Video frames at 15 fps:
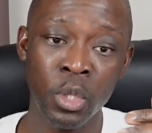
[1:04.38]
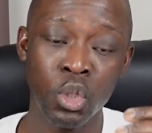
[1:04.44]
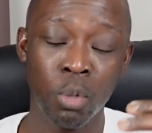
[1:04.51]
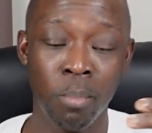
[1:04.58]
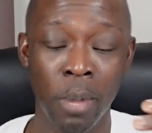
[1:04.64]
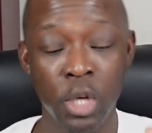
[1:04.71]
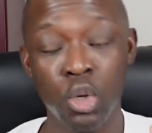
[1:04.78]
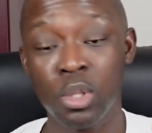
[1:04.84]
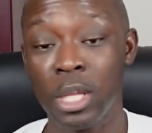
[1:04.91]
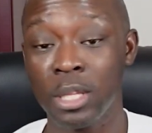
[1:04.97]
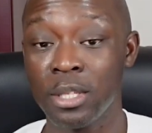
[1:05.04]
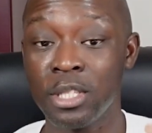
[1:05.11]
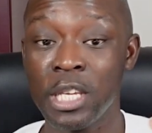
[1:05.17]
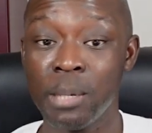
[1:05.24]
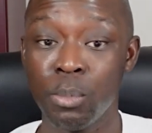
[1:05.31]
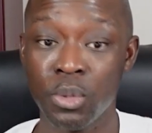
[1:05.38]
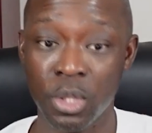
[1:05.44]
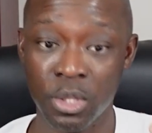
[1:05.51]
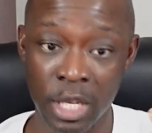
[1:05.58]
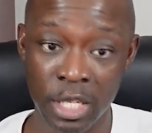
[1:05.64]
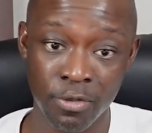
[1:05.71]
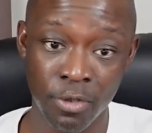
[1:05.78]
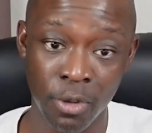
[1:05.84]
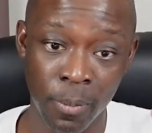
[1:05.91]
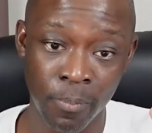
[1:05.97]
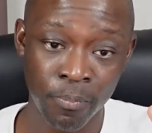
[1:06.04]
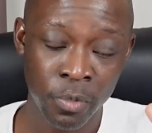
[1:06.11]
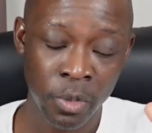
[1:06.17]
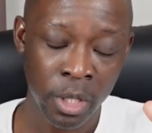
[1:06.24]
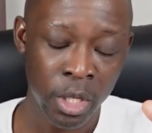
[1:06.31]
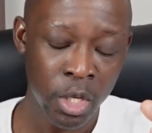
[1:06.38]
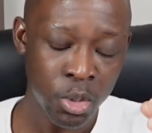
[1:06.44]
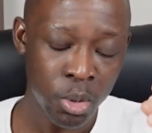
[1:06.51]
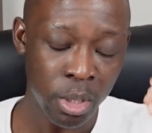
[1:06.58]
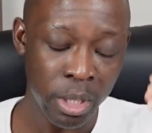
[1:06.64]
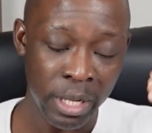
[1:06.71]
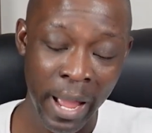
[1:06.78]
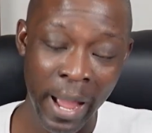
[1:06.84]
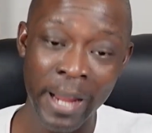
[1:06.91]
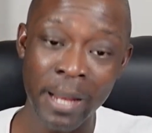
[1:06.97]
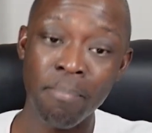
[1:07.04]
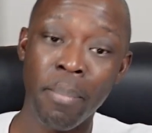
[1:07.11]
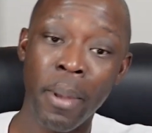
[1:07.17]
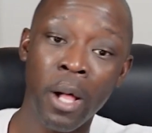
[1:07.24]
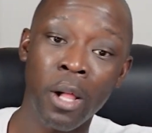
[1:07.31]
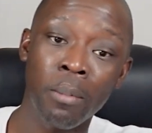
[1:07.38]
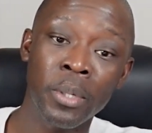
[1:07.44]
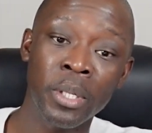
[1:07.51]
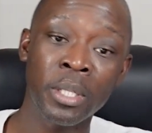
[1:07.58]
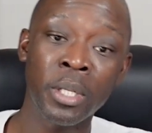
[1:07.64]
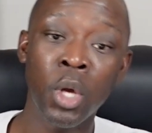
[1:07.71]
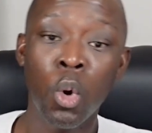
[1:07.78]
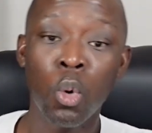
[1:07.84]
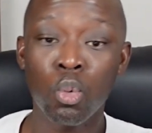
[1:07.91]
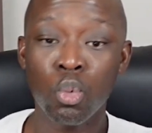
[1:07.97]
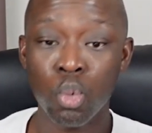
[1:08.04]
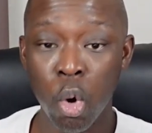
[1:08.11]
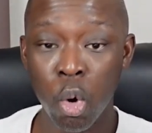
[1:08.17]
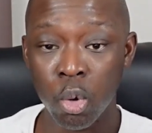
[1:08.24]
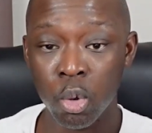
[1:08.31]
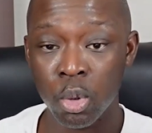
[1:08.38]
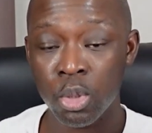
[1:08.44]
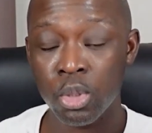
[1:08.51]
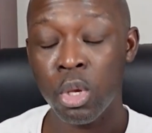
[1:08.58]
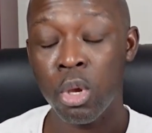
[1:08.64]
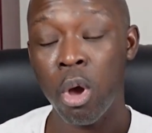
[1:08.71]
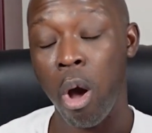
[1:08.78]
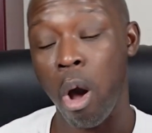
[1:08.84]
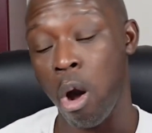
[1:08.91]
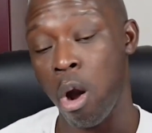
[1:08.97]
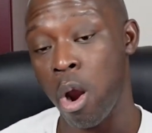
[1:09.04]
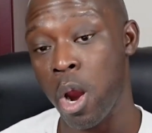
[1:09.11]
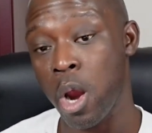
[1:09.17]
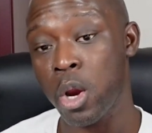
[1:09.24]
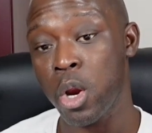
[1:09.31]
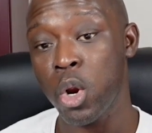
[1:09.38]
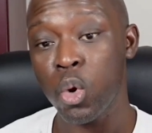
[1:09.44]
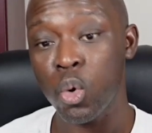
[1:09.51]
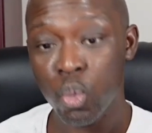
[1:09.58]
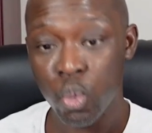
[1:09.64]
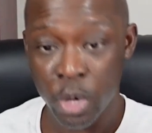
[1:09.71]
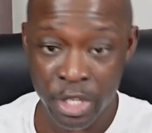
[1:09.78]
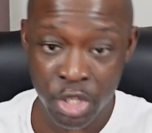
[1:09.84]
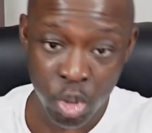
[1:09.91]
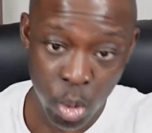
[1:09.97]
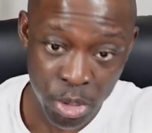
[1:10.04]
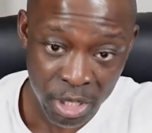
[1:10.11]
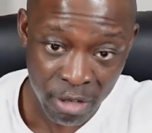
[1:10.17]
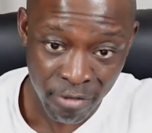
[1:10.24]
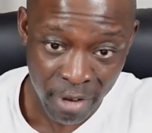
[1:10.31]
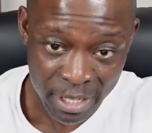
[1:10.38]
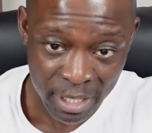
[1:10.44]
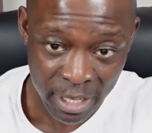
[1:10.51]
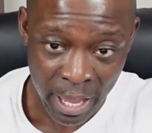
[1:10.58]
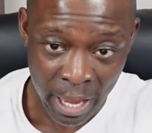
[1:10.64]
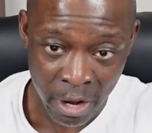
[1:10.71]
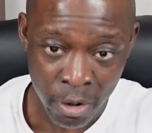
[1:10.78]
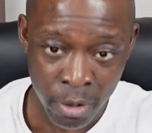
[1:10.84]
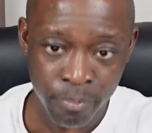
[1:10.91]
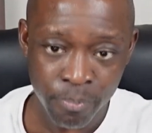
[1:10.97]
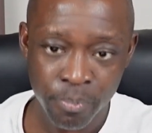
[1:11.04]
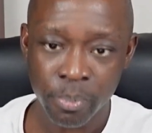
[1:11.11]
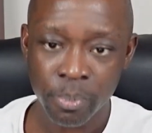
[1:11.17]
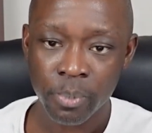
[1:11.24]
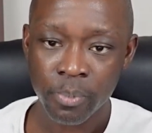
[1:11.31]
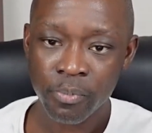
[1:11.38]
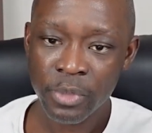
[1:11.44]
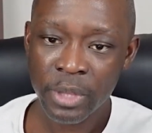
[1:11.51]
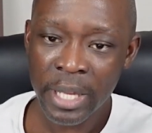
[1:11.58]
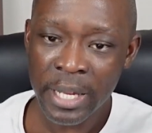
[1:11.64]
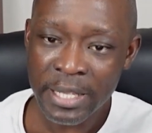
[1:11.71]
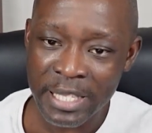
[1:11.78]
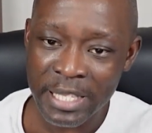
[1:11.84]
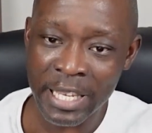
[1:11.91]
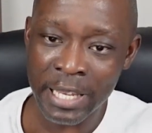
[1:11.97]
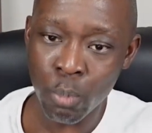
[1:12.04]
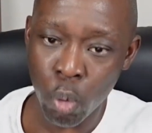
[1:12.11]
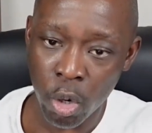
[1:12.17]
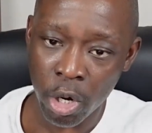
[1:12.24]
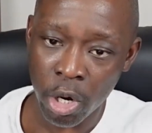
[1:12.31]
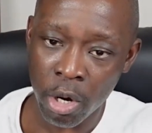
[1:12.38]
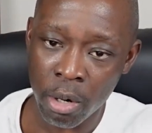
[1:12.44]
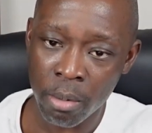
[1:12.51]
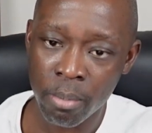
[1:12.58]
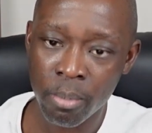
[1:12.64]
to make sure that the team was successful. So the 9 Belbin roles are resource investigator, team worker,